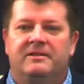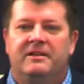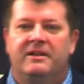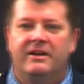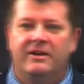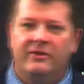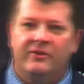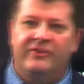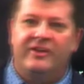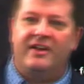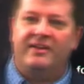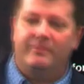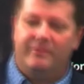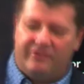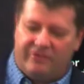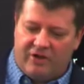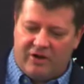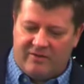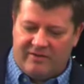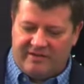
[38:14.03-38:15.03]
clinical
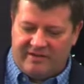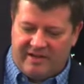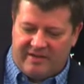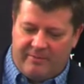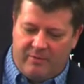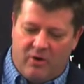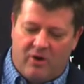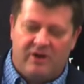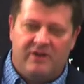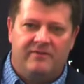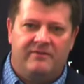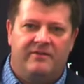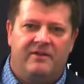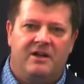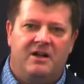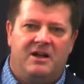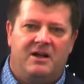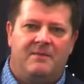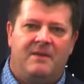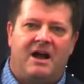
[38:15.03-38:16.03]
assessment service that's part of
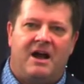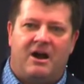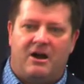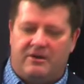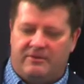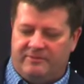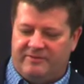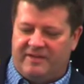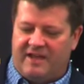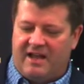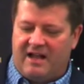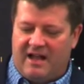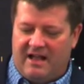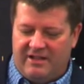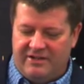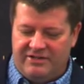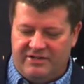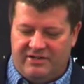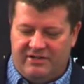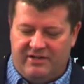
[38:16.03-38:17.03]
our
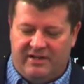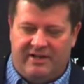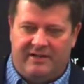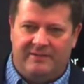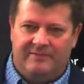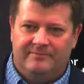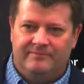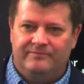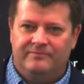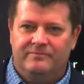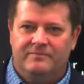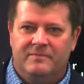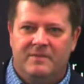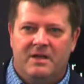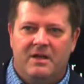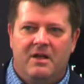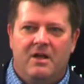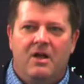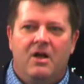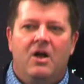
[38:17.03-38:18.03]
psychology clinic.
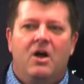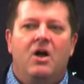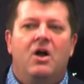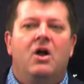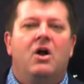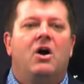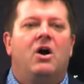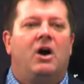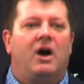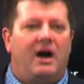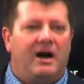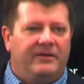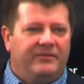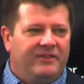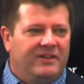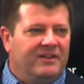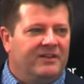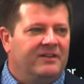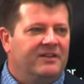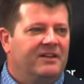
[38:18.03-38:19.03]

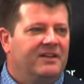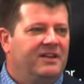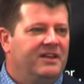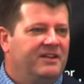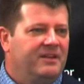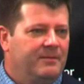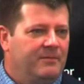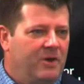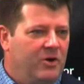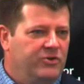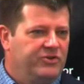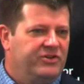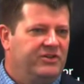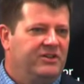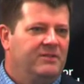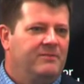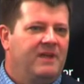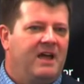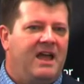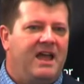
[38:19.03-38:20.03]
Often, kids'
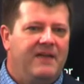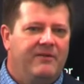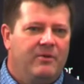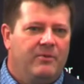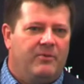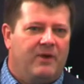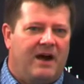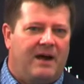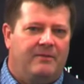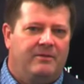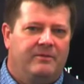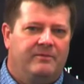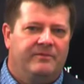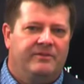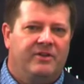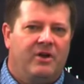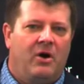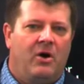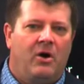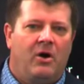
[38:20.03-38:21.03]
emotional and behavior
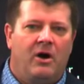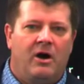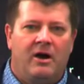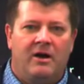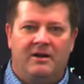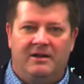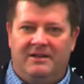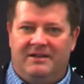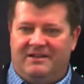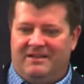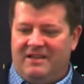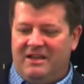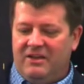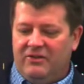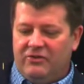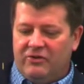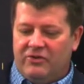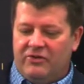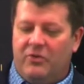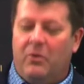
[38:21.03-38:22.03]
problems are
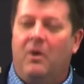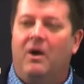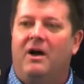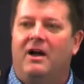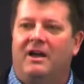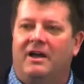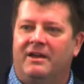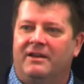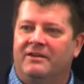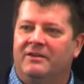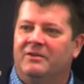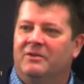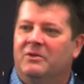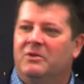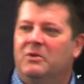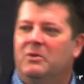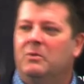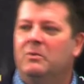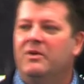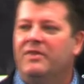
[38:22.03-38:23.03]
intertwined
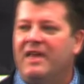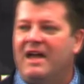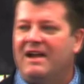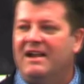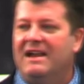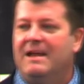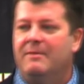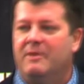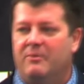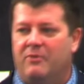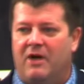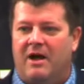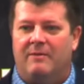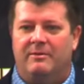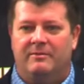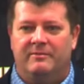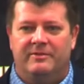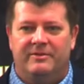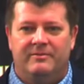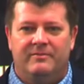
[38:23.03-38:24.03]
with academic
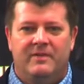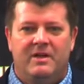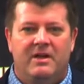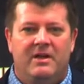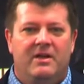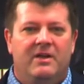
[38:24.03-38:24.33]
problems.